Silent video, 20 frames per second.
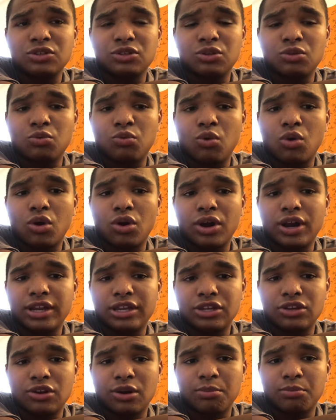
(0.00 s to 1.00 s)
war
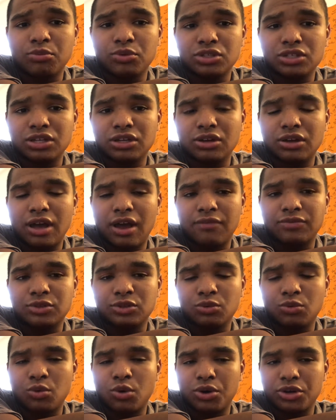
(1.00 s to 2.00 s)
in Europe was
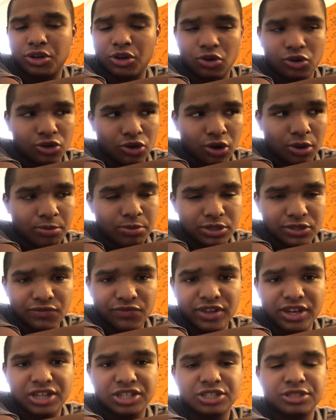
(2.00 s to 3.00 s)

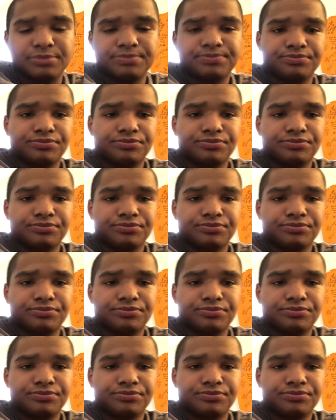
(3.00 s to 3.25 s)
finished.